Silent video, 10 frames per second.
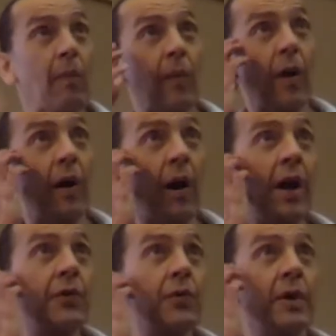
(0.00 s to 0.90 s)

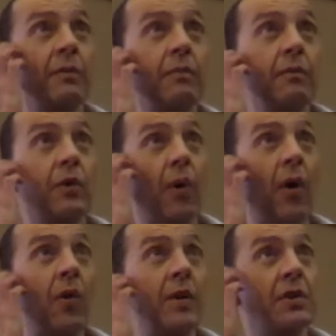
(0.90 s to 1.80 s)
100
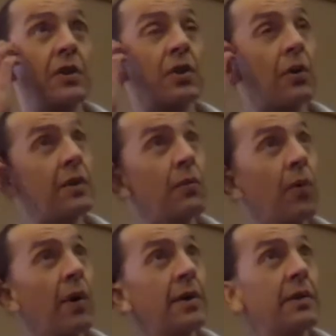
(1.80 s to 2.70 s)
Crow and Shoshone
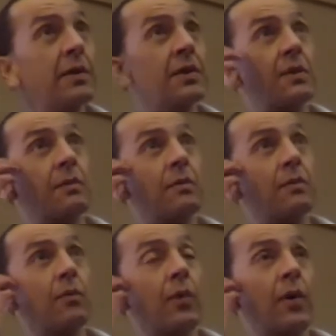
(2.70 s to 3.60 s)
warriors
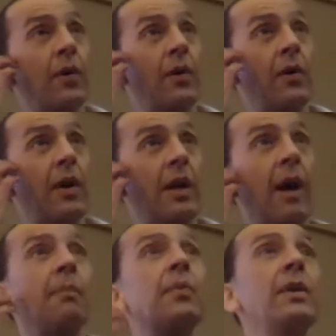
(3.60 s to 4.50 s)
were
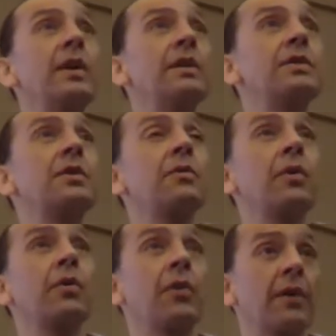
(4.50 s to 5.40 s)
accompanying General
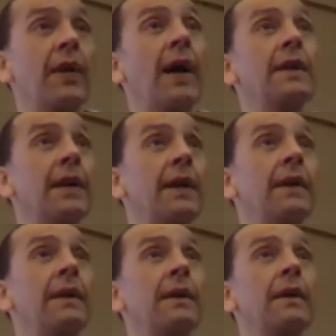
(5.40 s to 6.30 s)
Crook that
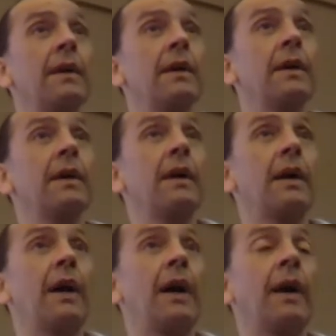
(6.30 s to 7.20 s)
day
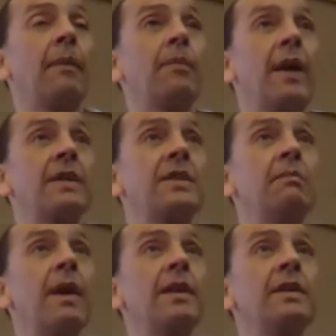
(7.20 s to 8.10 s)
as he
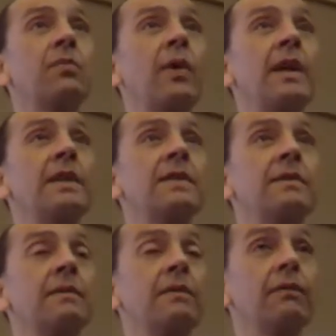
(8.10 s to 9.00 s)
made his way
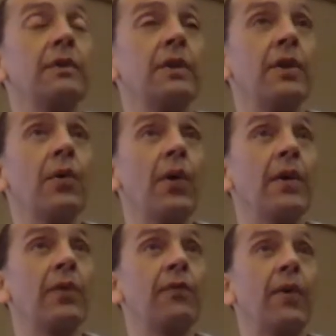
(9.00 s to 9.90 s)
to the
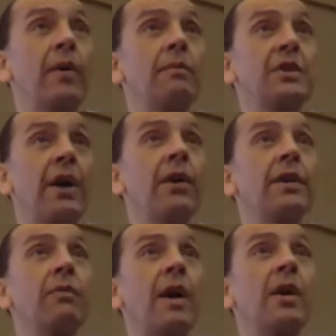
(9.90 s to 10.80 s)
north from
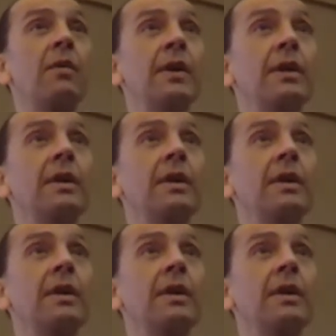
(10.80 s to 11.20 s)
Sheridan, Wyoming.